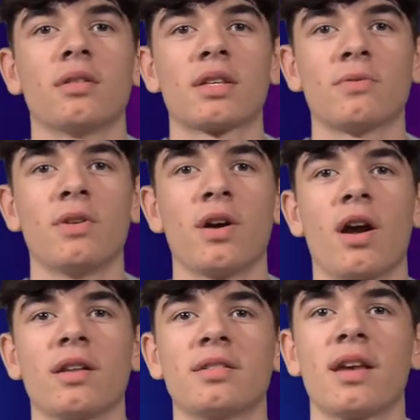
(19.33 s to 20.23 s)
This
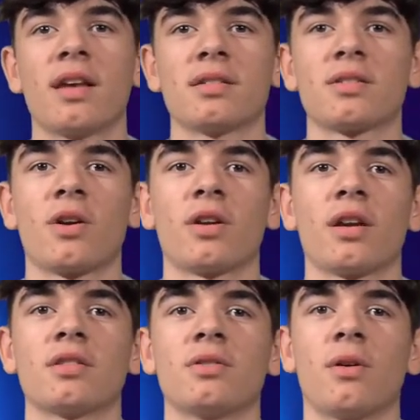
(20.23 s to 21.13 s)
VR headset is
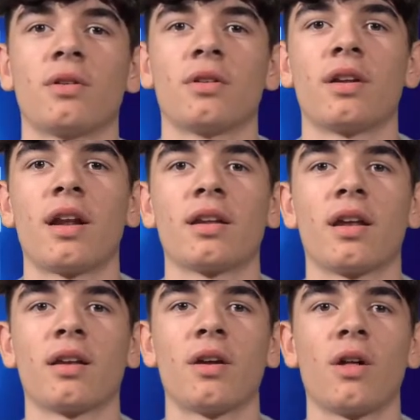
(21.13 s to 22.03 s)
starting at
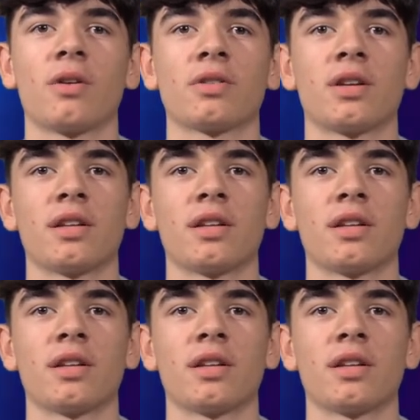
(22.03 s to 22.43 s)
$299